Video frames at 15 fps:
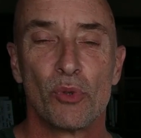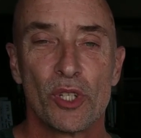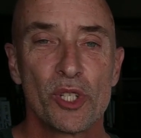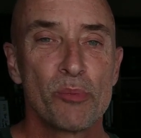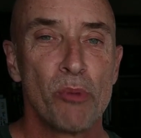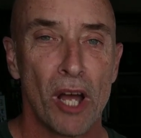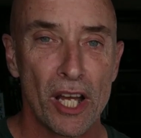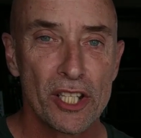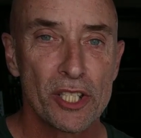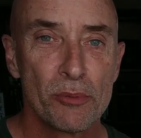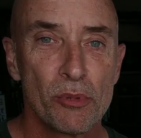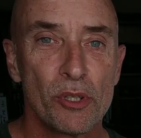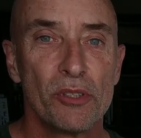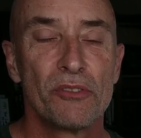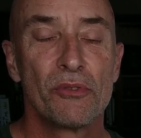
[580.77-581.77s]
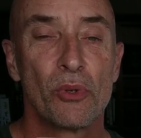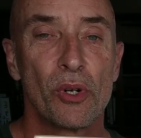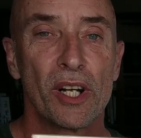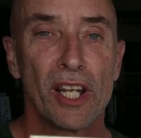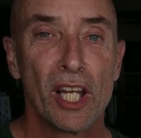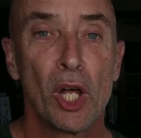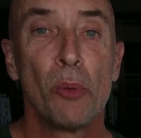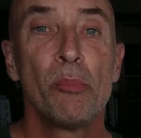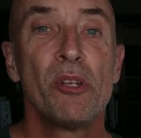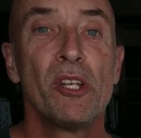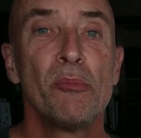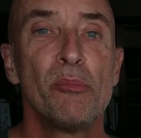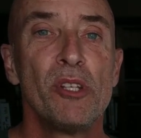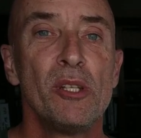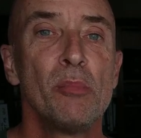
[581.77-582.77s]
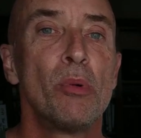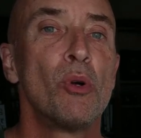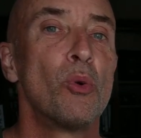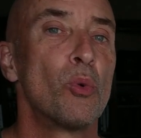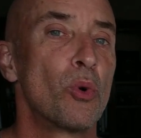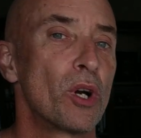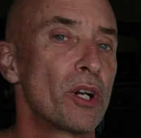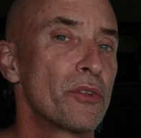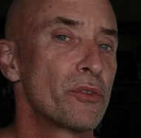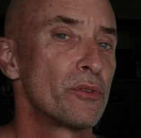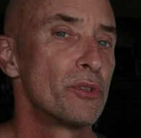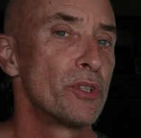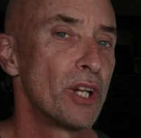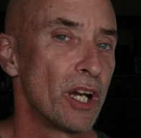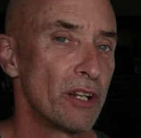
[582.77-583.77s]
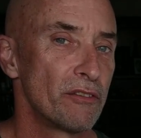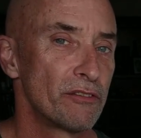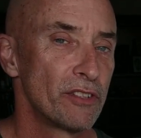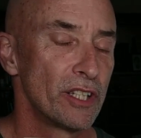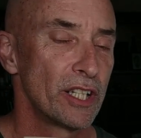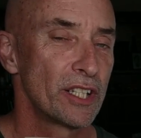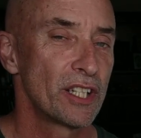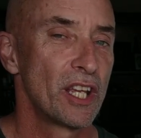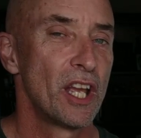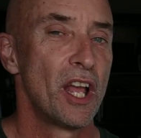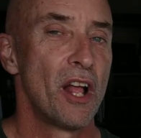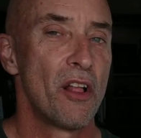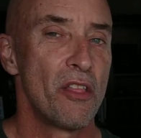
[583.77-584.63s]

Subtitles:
responsible for helping people work through conflict,